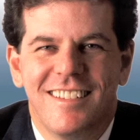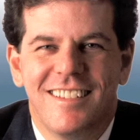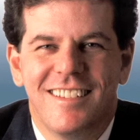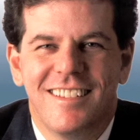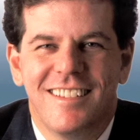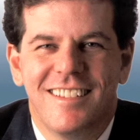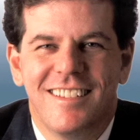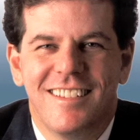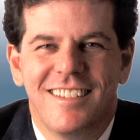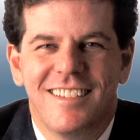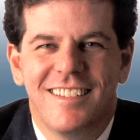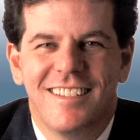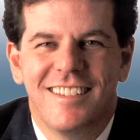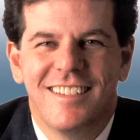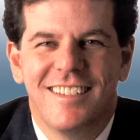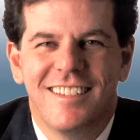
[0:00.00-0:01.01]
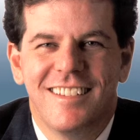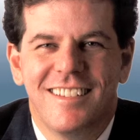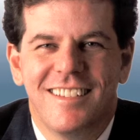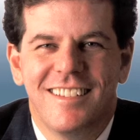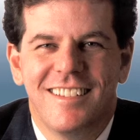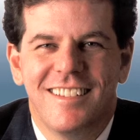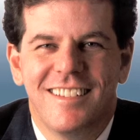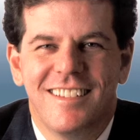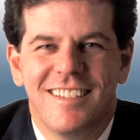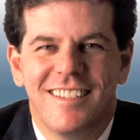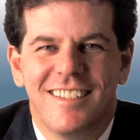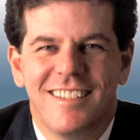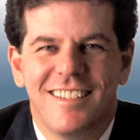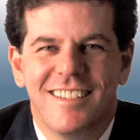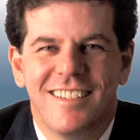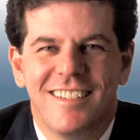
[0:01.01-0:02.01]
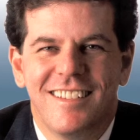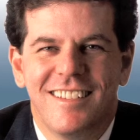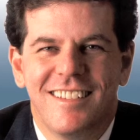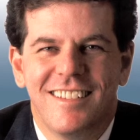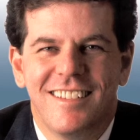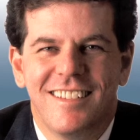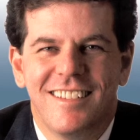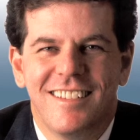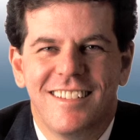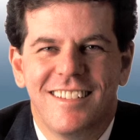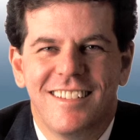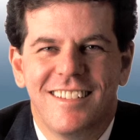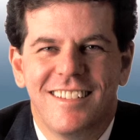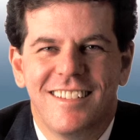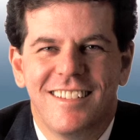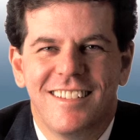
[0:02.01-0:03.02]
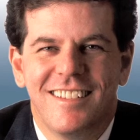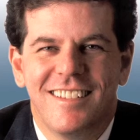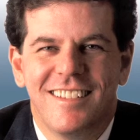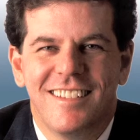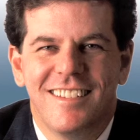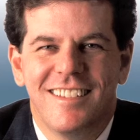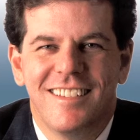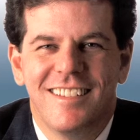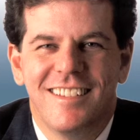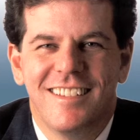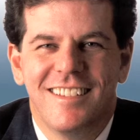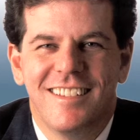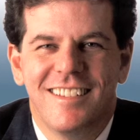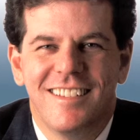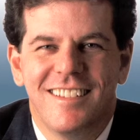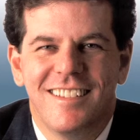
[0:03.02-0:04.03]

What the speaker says: The person shown says nothing.